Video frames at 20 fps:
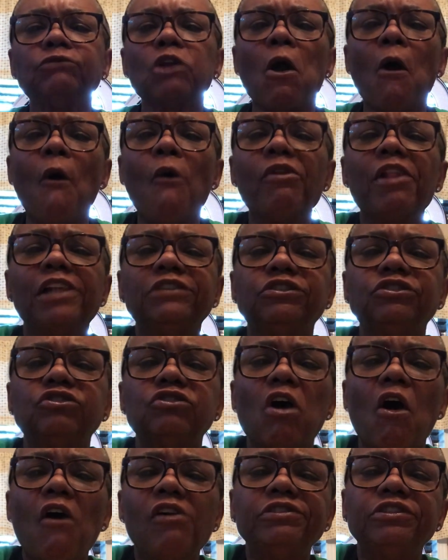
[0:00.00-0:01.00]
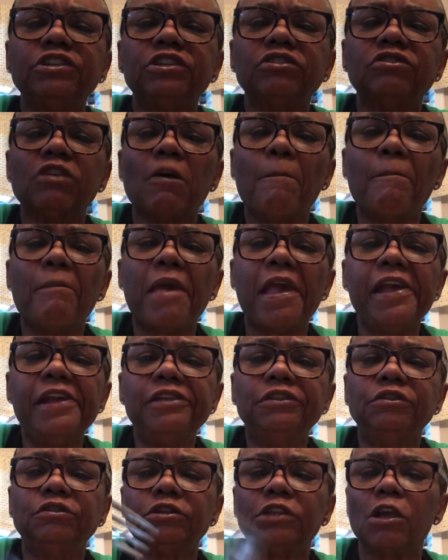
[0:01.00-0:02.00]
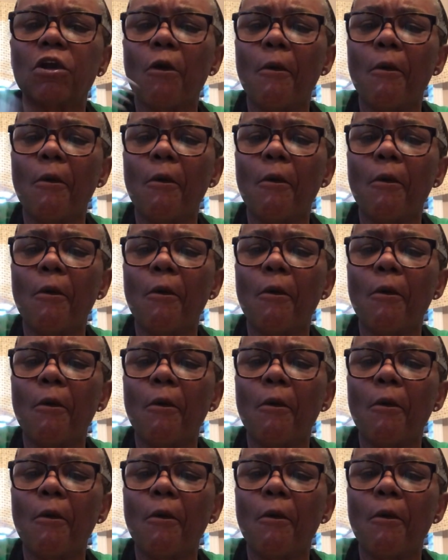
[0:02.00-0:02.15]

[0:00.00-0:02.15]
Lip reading: Oh, this sauce is amazing.